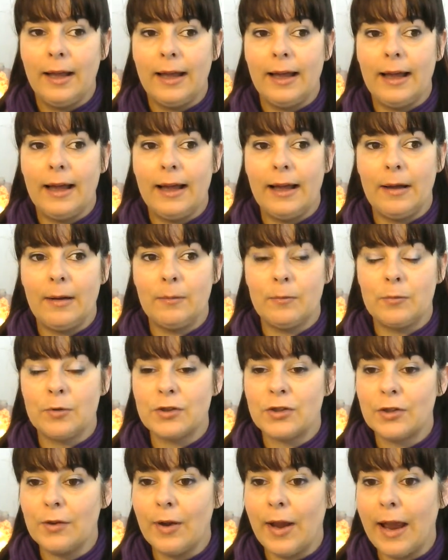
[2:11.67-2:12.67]

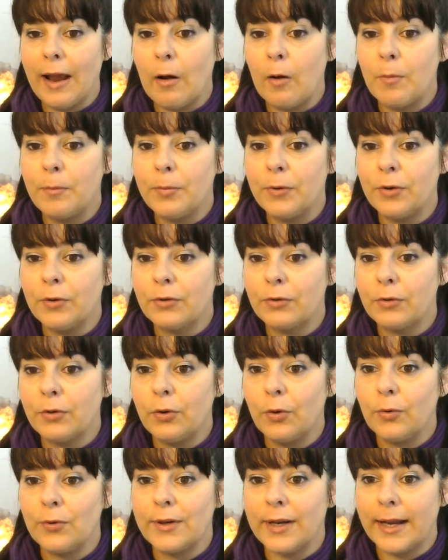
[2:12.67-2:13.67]
to help you through
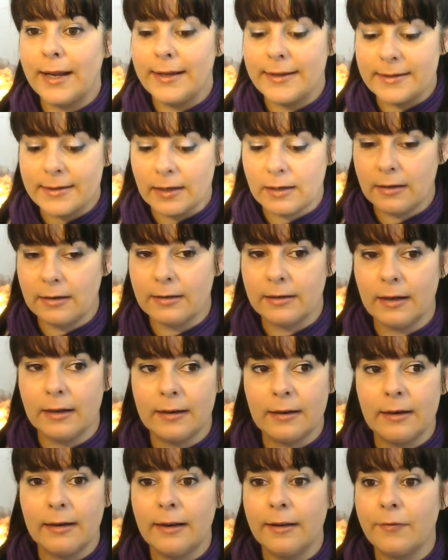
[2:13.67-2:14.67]
your days, and
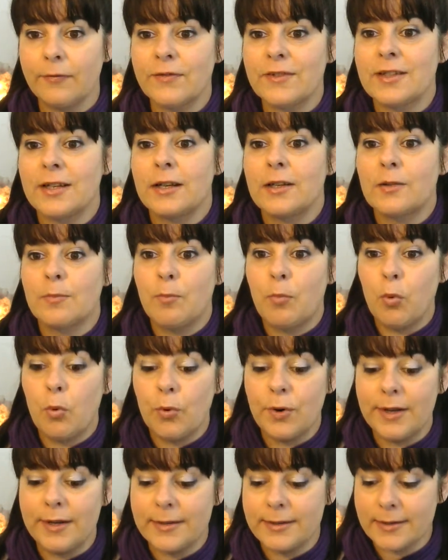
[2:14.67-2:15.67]
it lifts, it
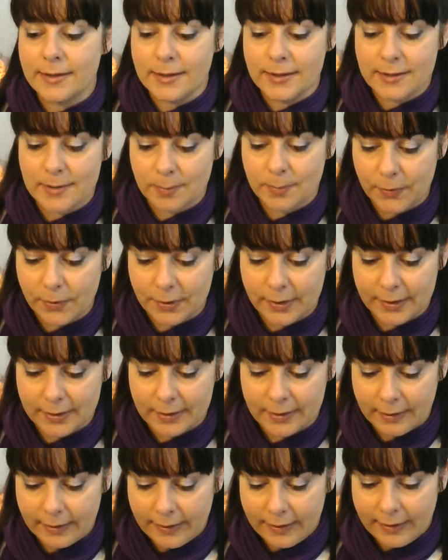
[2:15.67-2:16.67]
buoys the spirit.